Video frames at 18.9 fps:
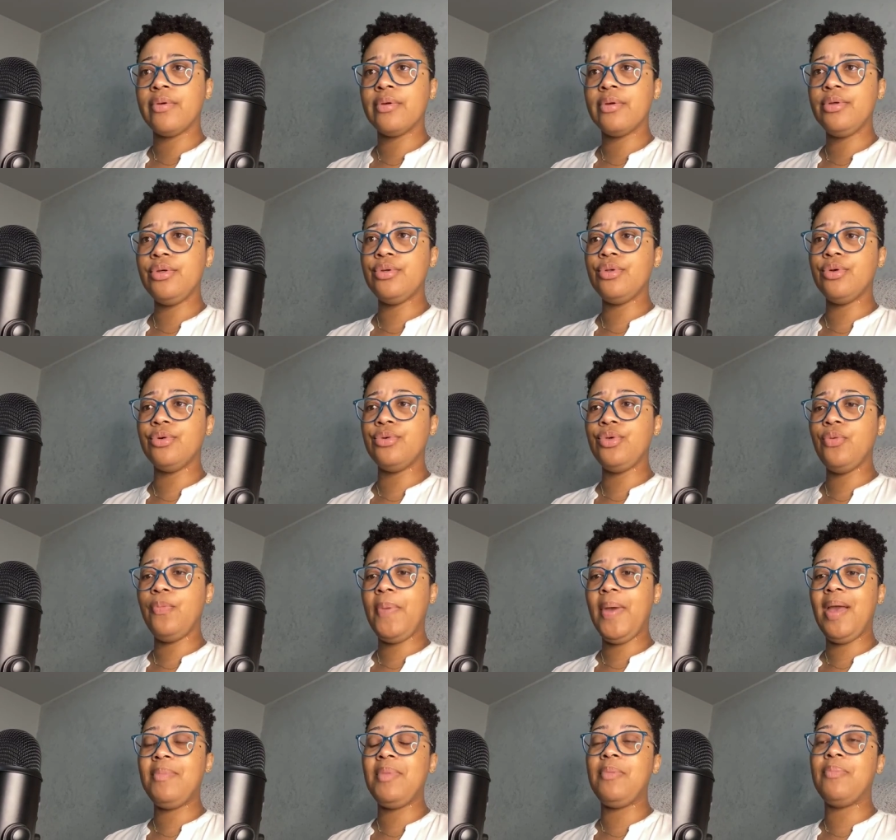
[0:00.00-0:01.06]
You know, you
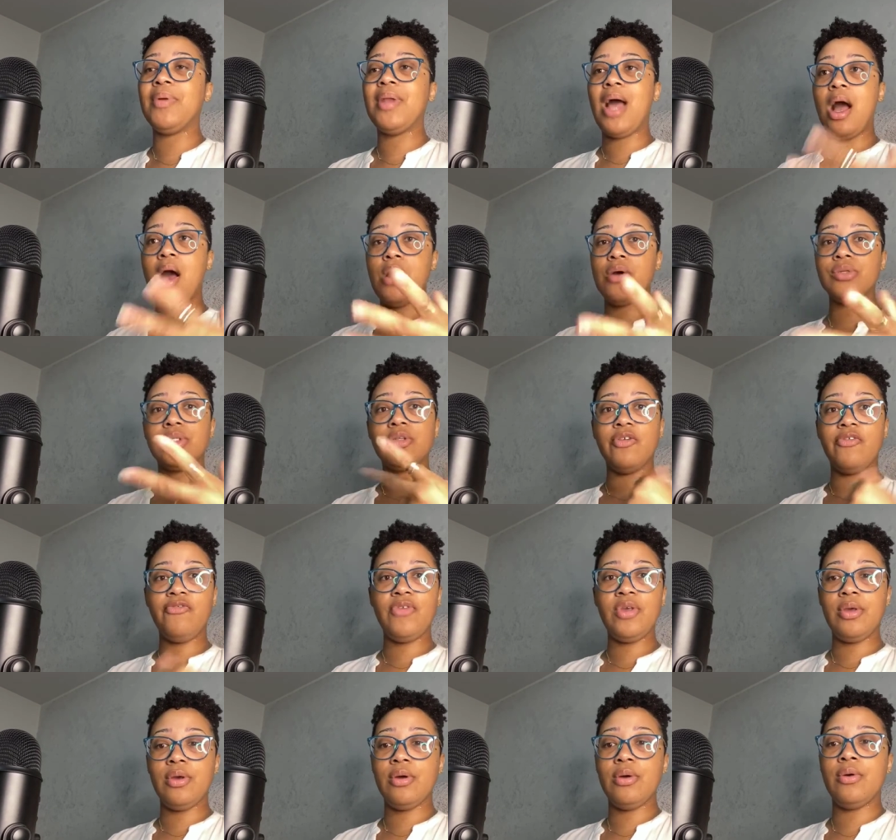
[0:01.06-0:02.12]
pay me, but I also
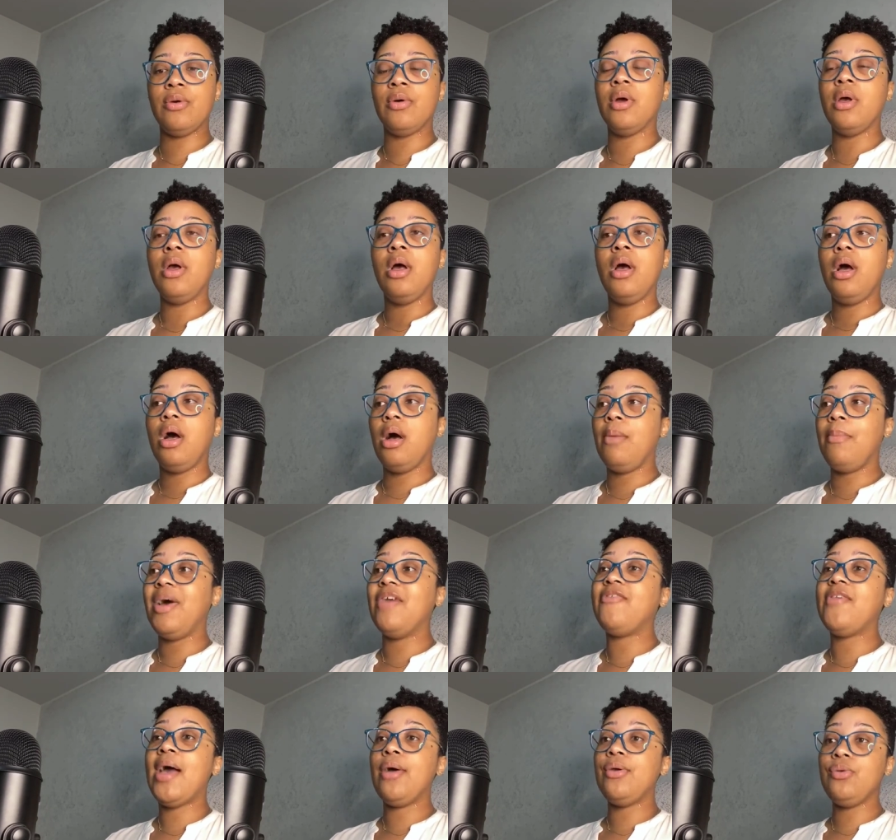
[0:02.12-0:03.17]
feel uh, my
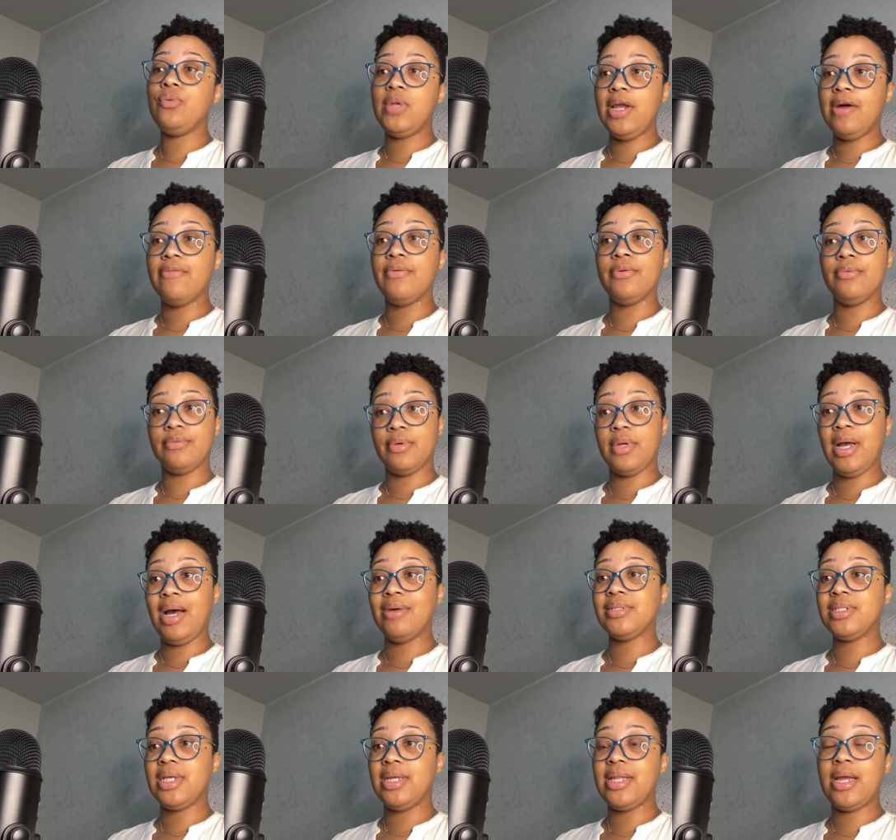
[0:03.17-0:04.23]
value level.
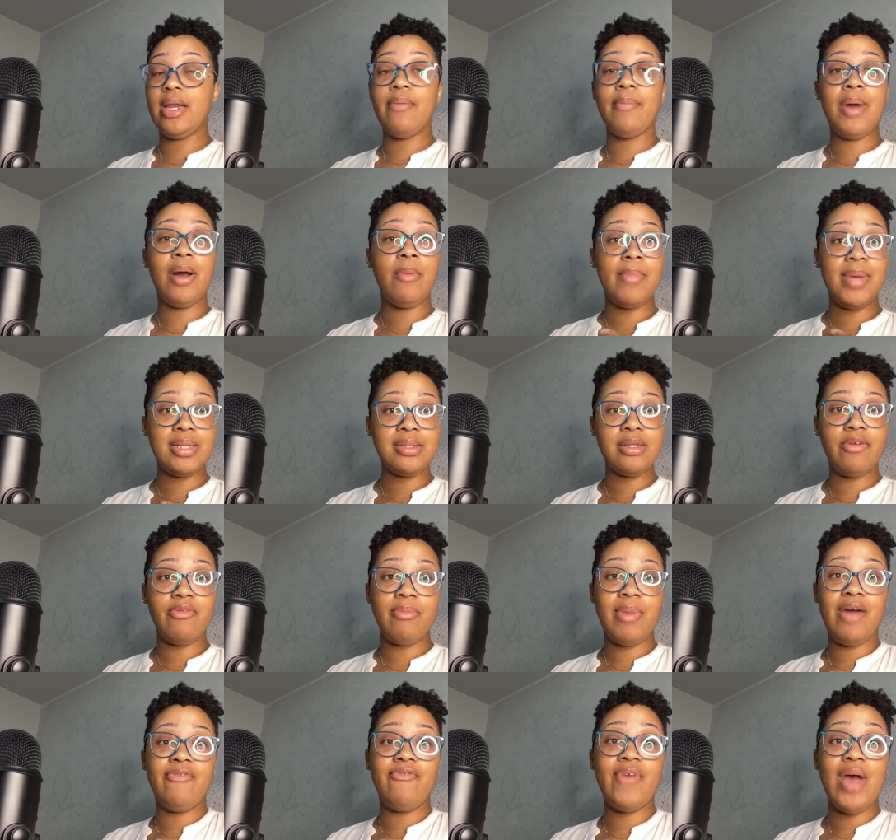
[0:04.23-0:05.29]
I'll say that about myself.
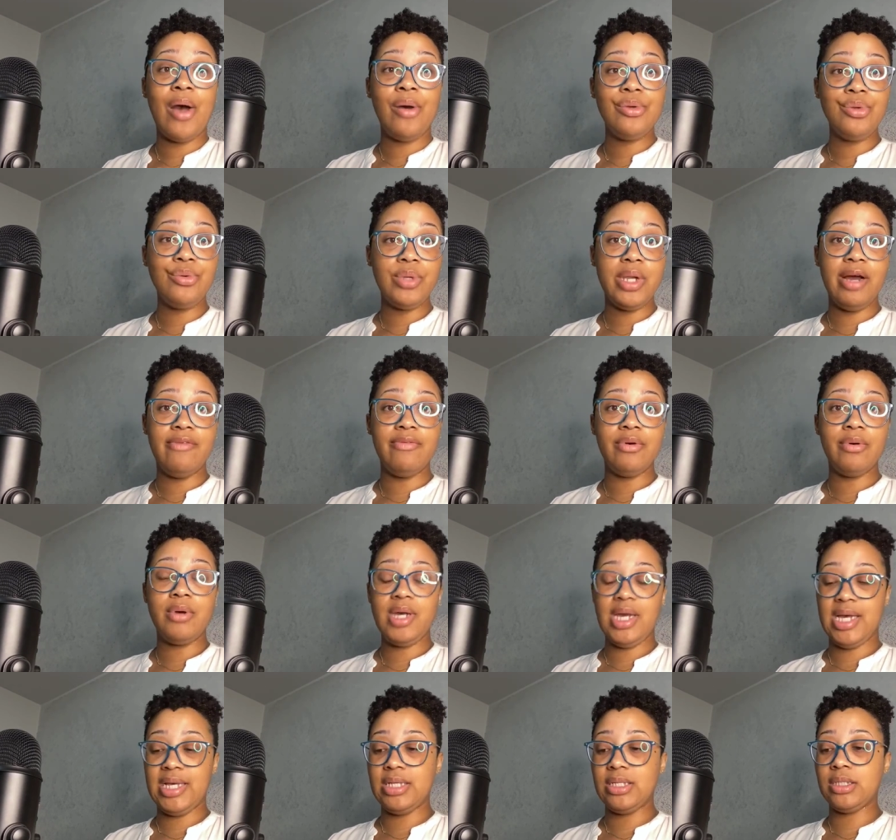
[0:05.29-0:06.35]
My value level
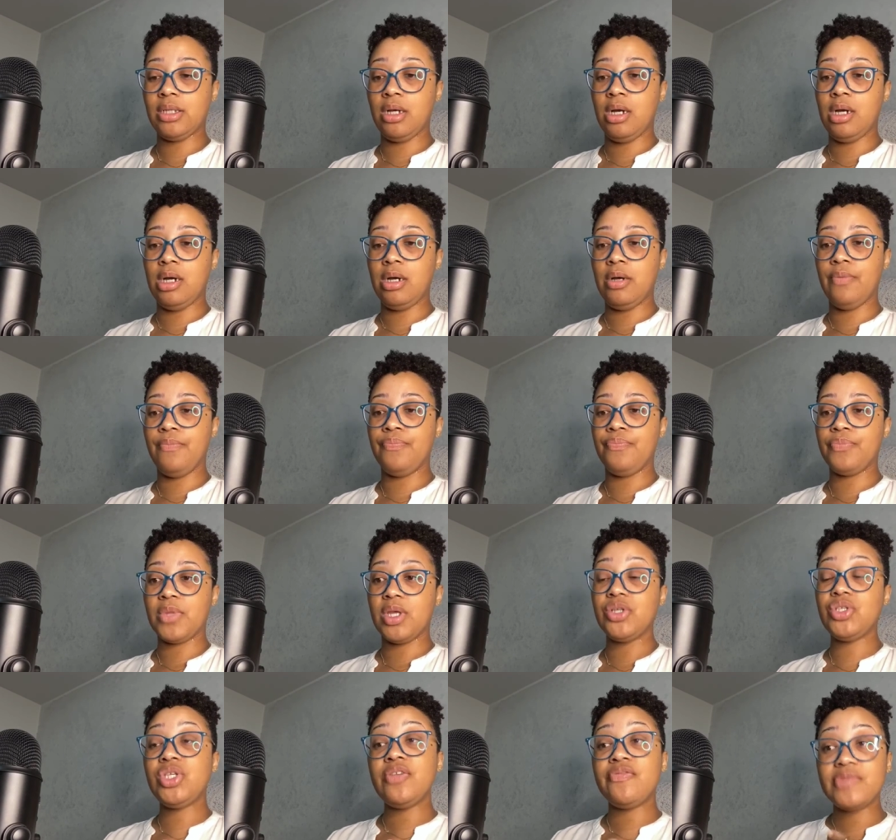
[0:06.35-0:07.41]
has um,
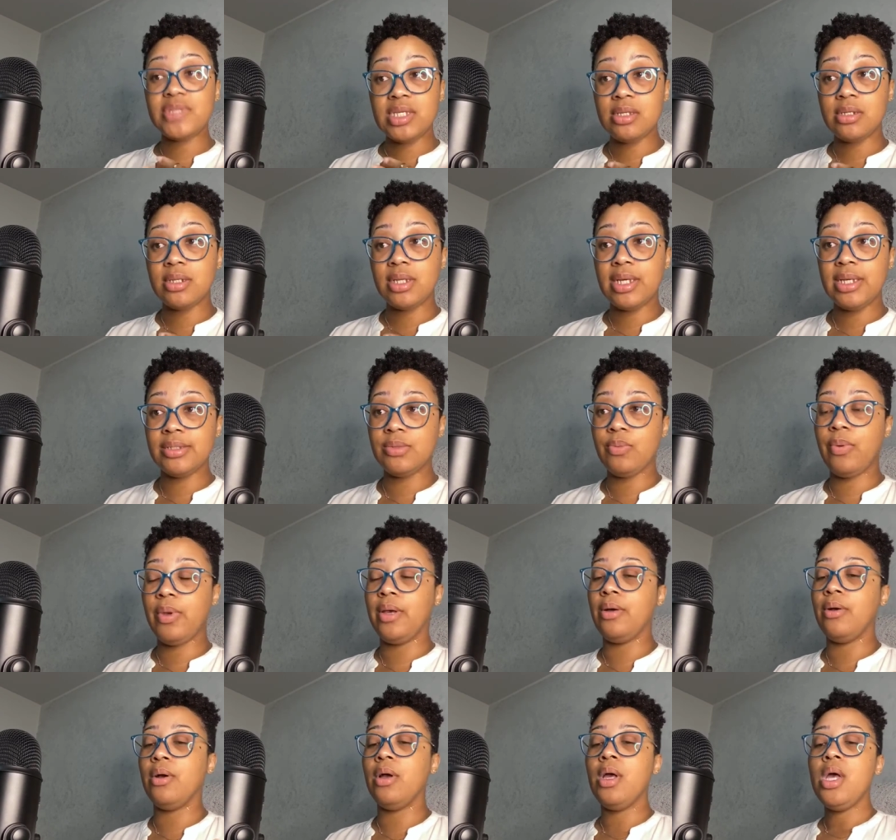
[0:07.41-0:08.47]
shifted as
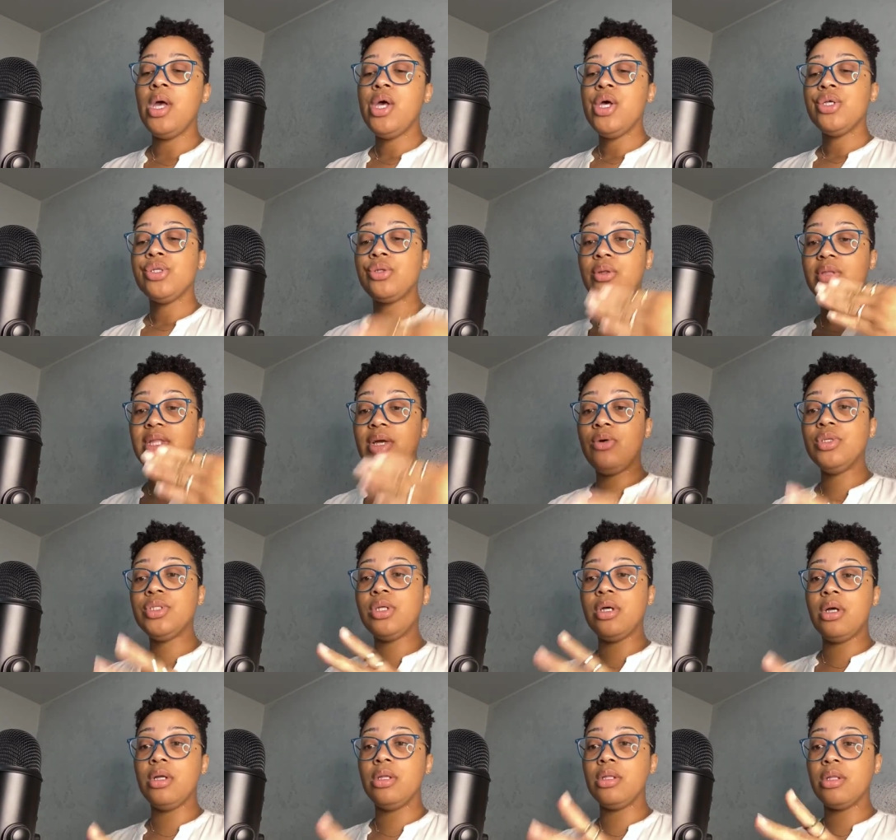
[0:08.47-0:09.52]
well. So those
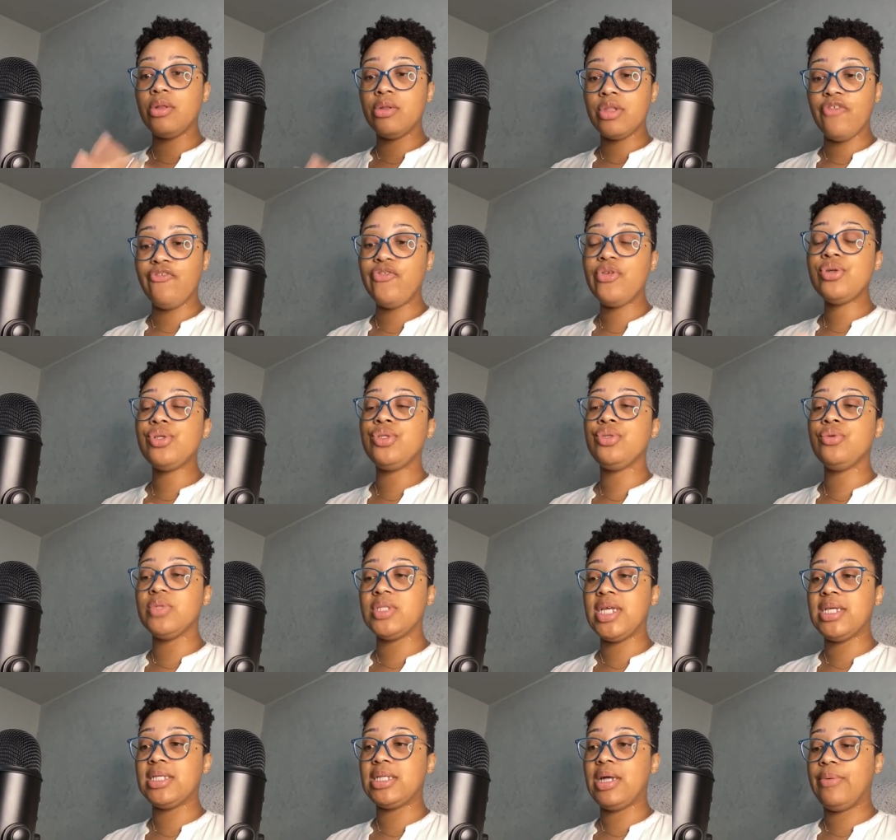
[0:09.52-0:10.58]
are the first two
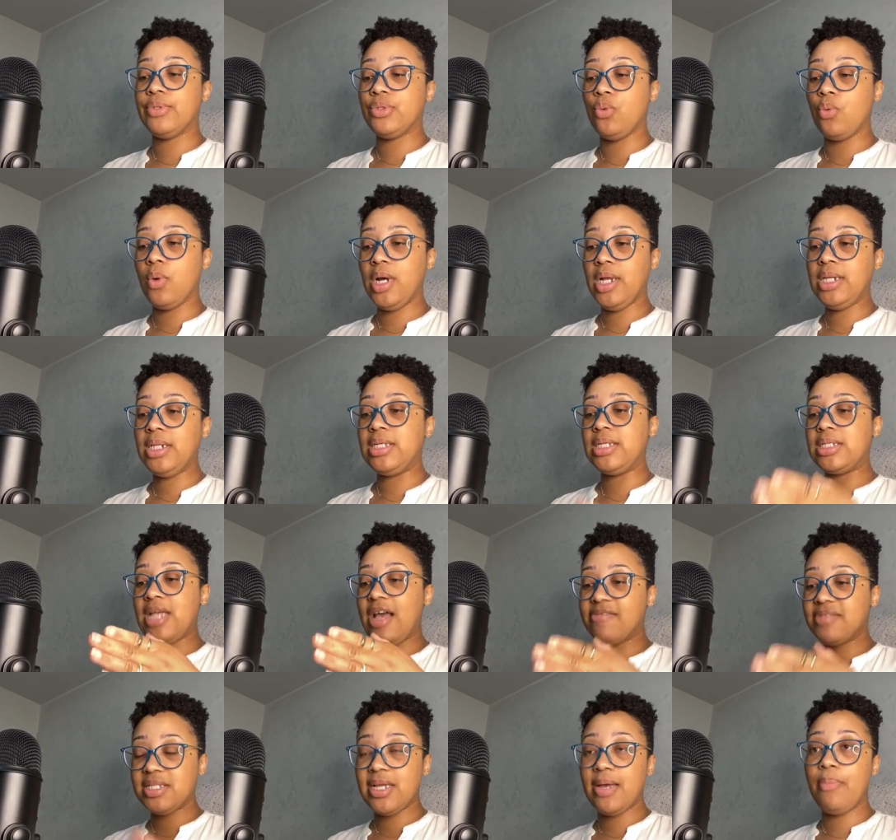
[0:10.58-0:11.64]
things I would do. One is
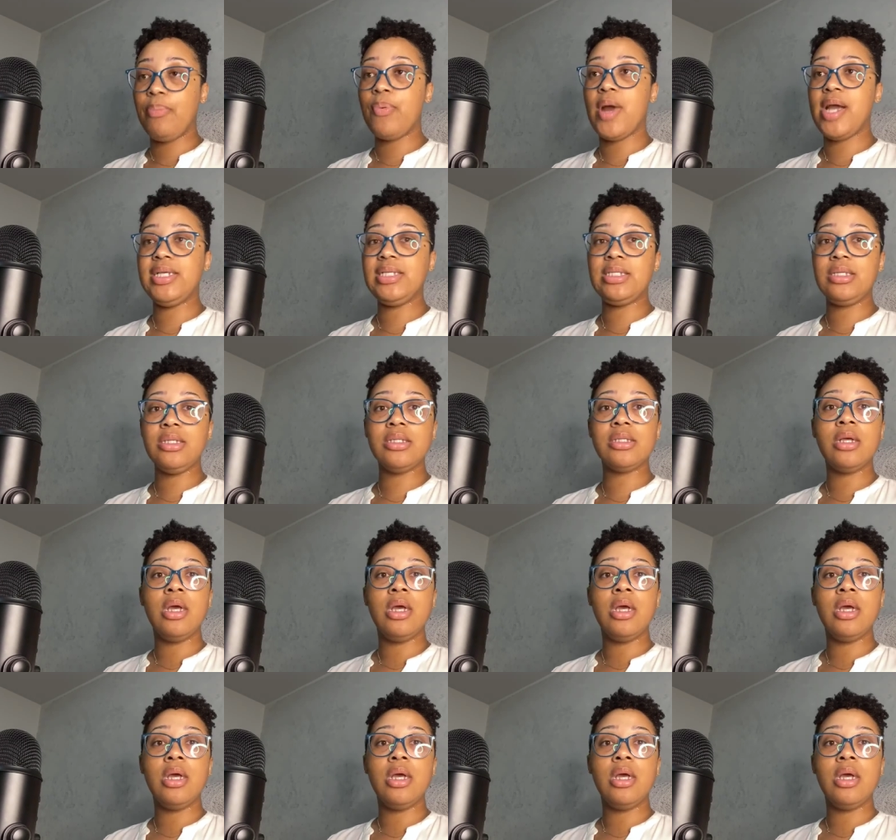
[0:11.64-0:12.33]
have set prices.